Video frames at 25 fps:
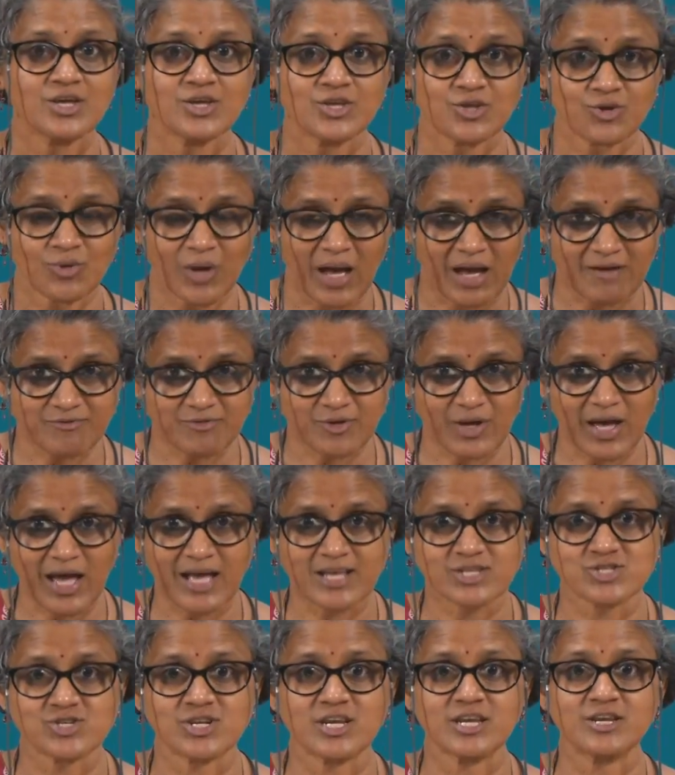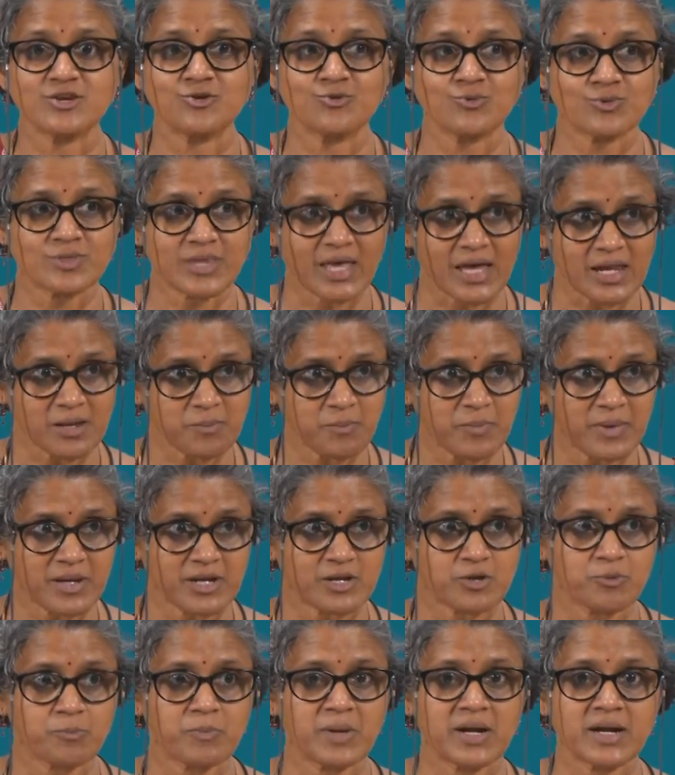you have to actually do therapy
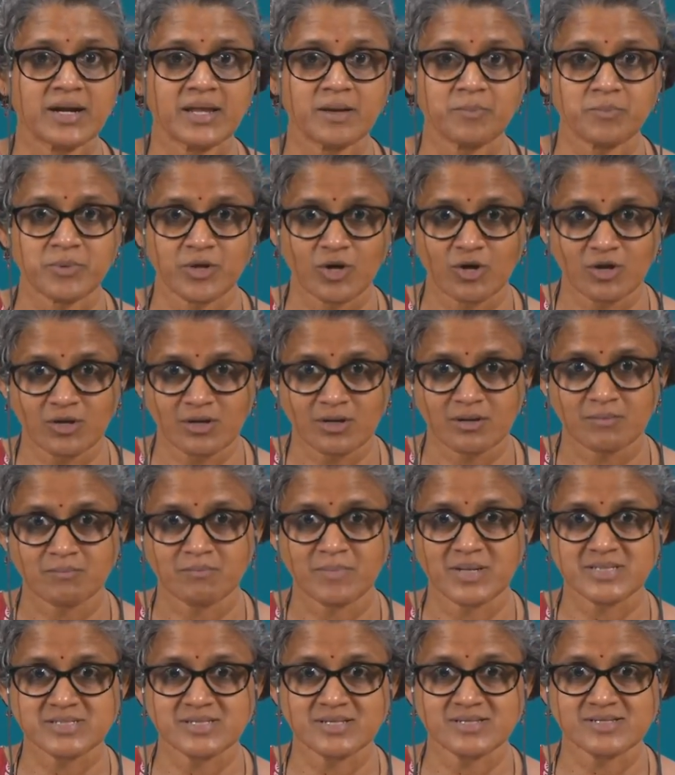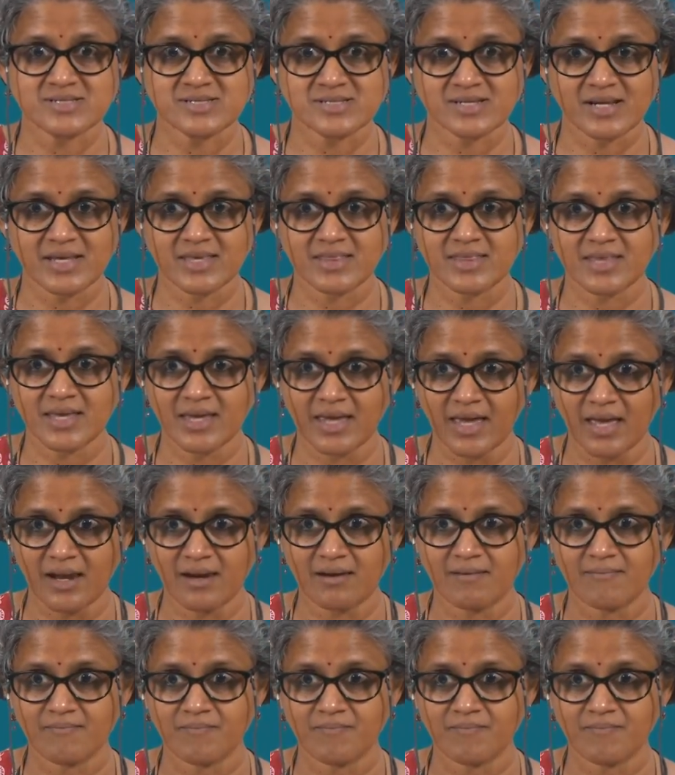to build up your muscle strength again.